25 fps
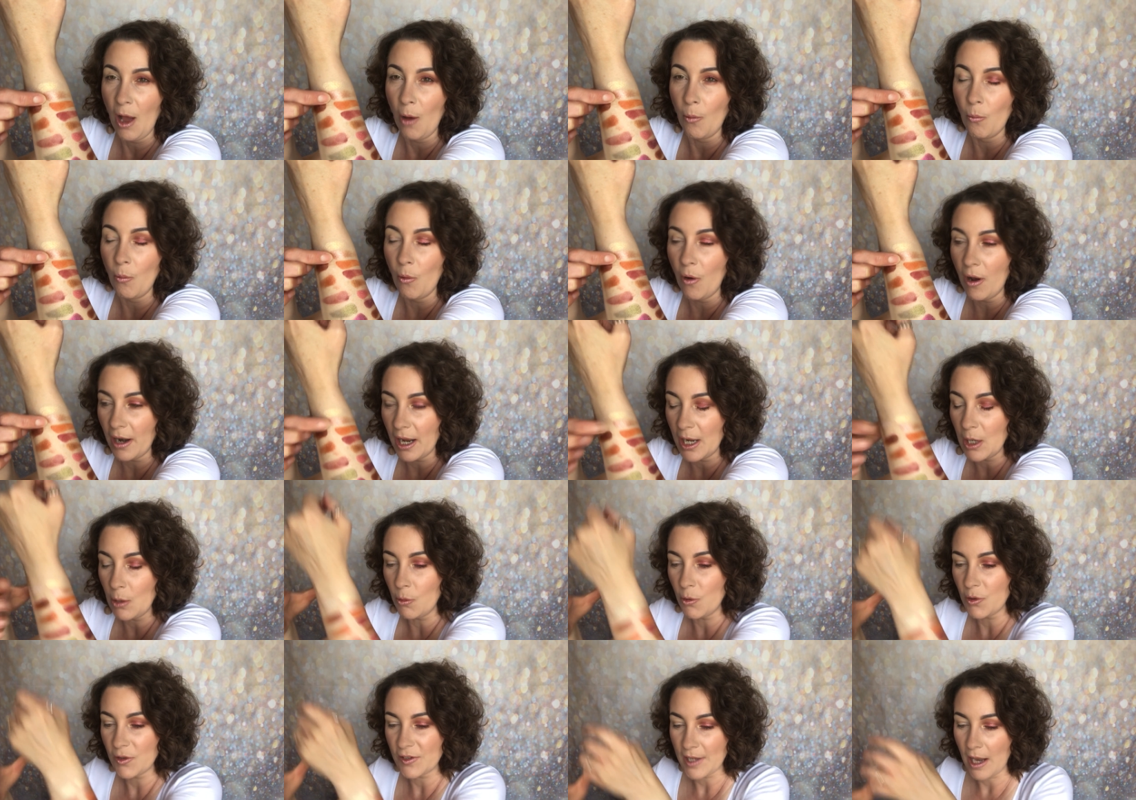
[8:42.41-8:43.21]
What I
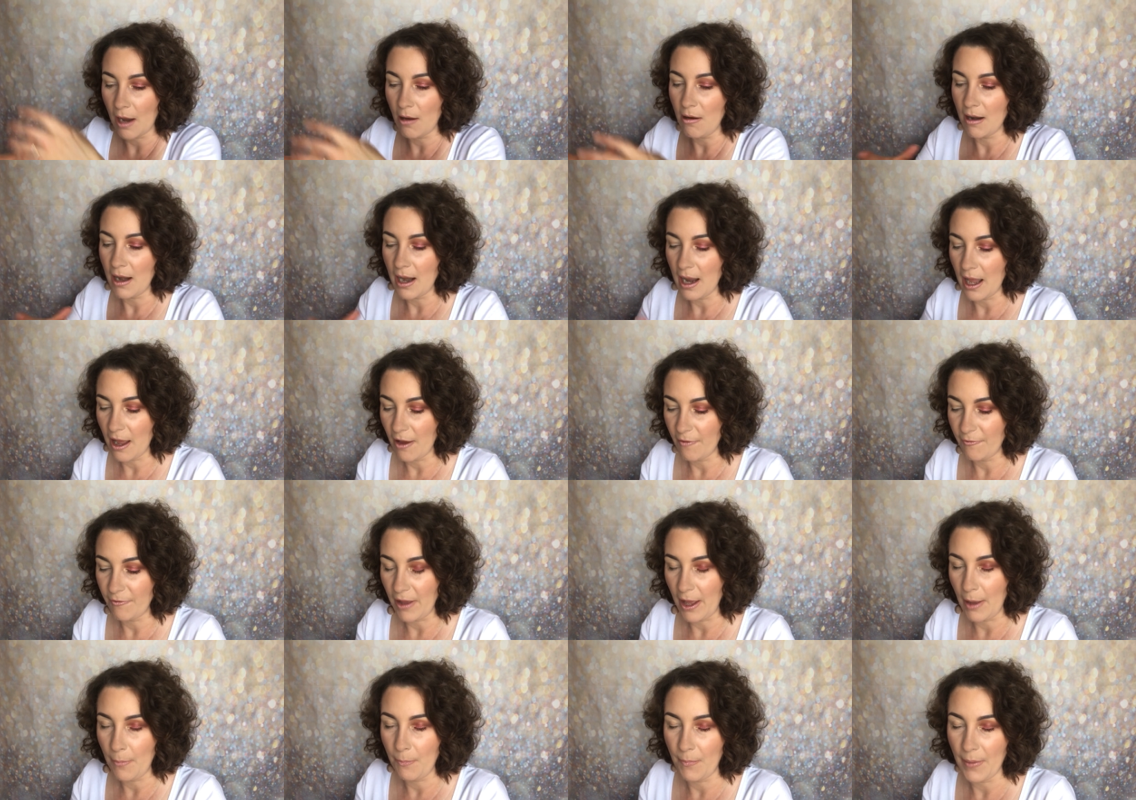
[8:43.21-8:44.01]
also
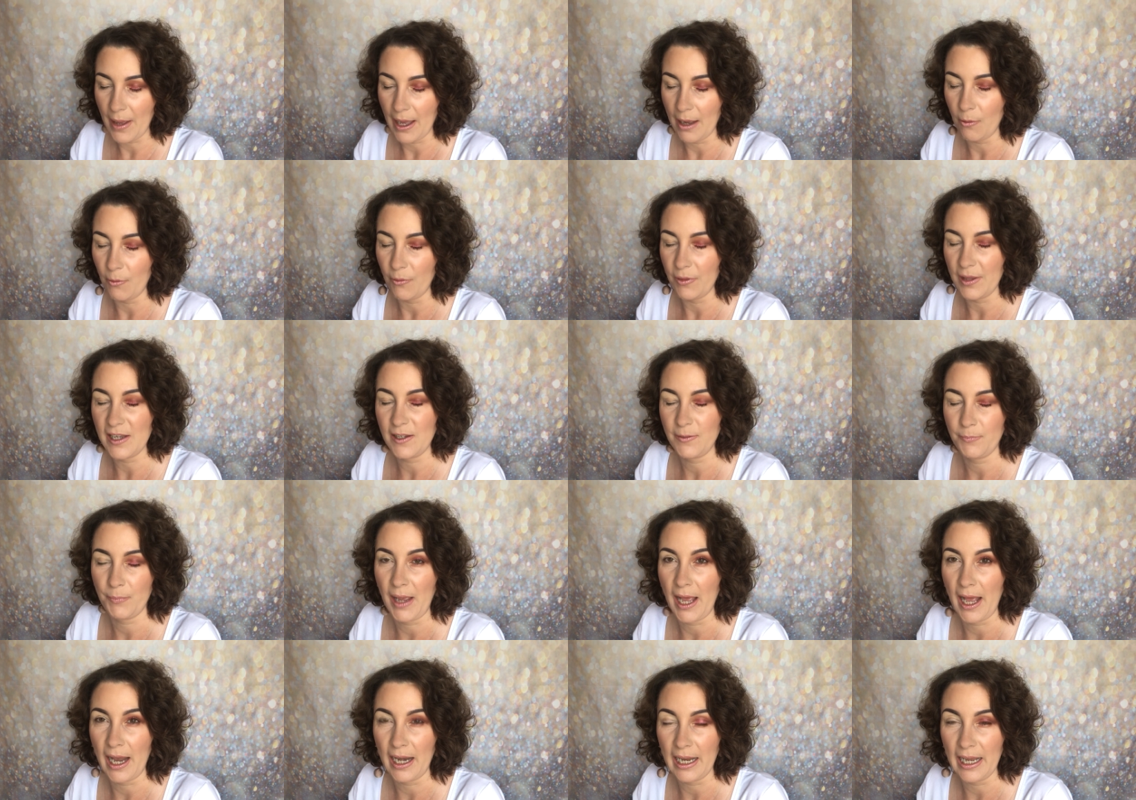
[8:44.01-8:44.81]
love about this
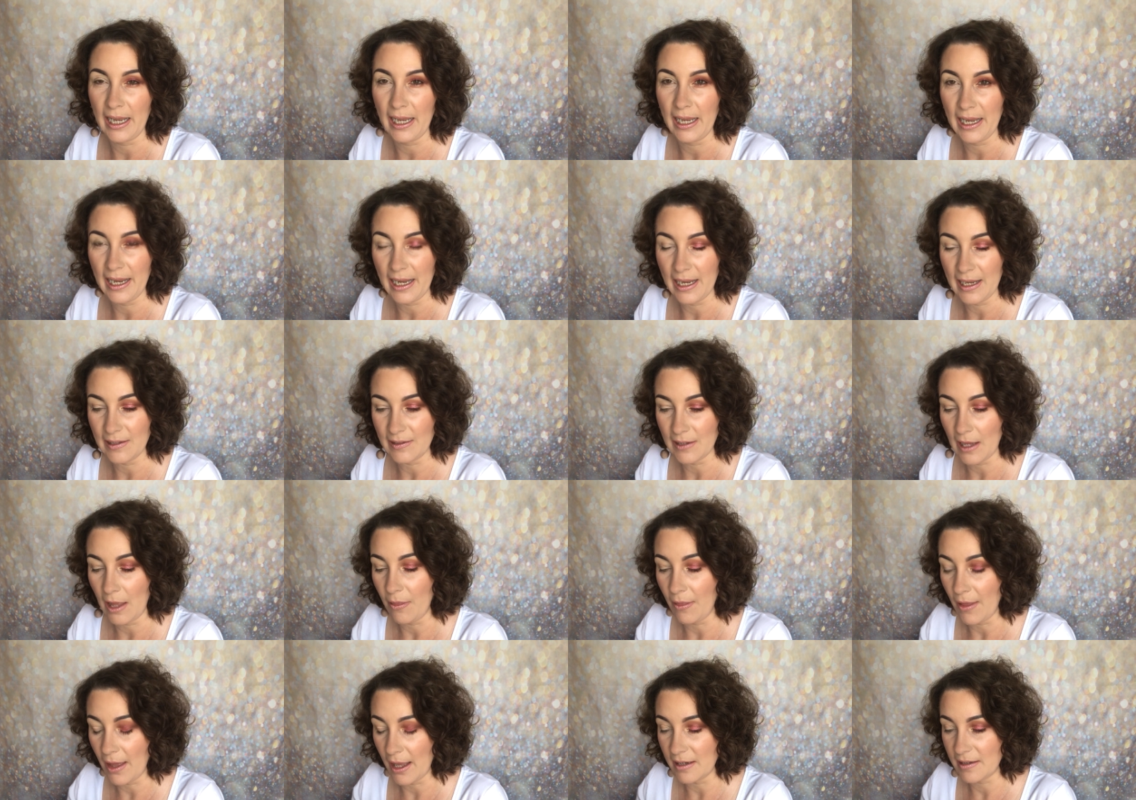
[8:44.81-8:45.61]
palette is
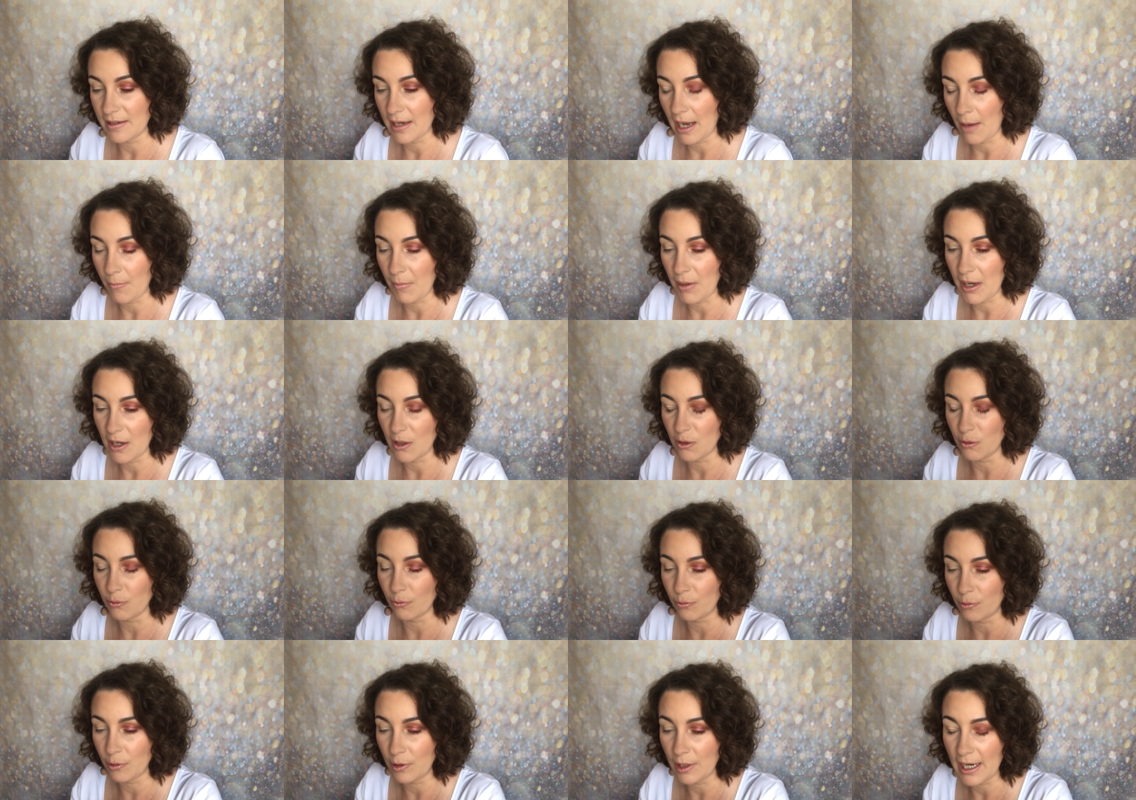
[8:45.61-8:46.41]
that Tammi
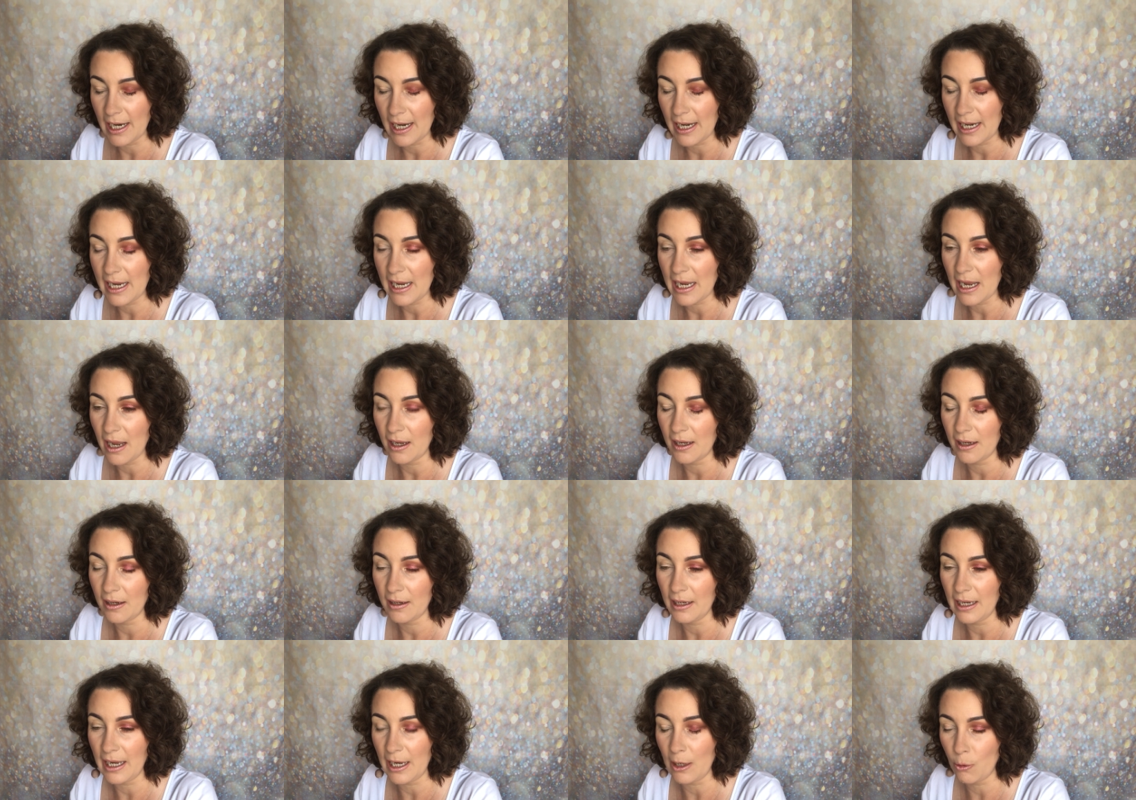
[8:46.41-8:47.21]
has really
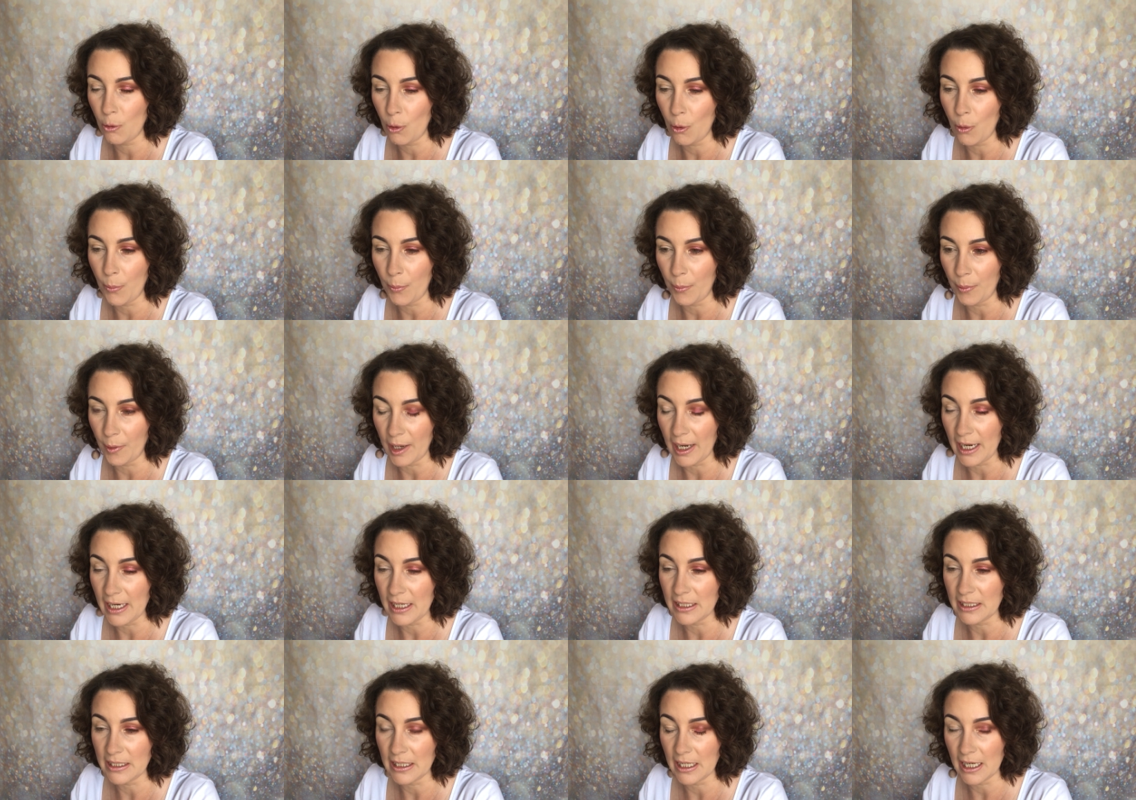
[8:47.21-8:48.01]

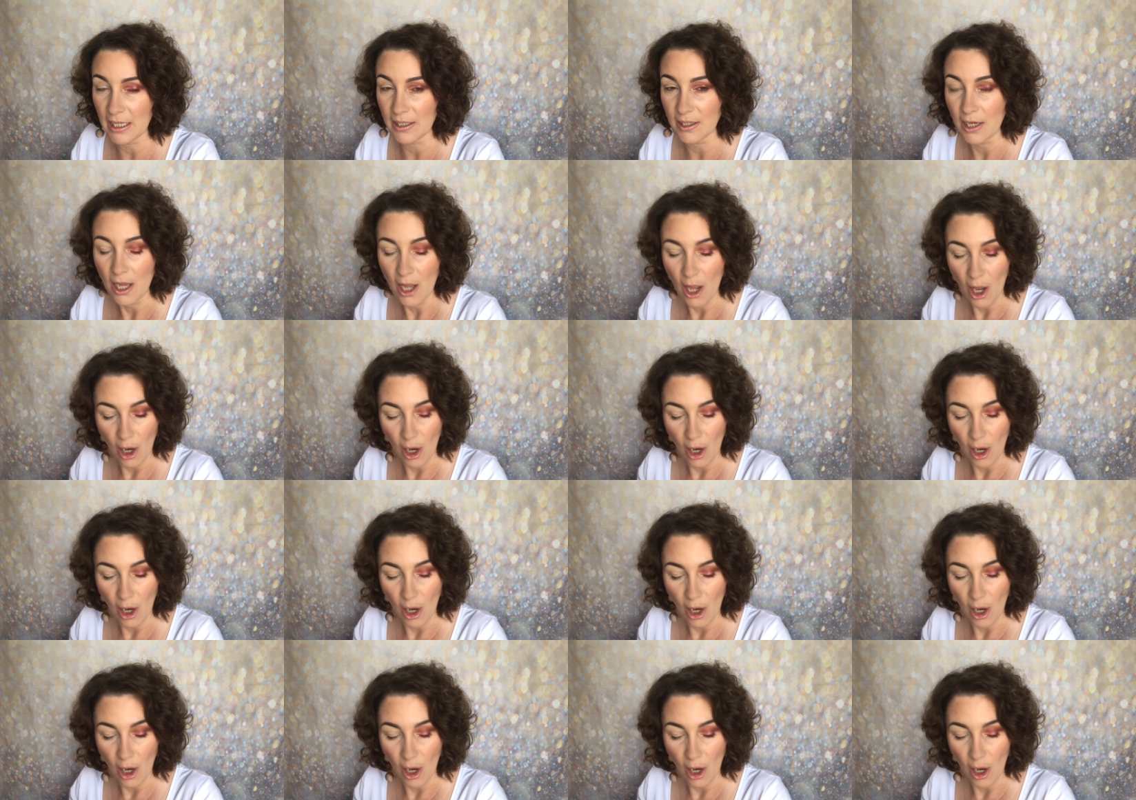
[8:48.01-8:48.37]
incorporated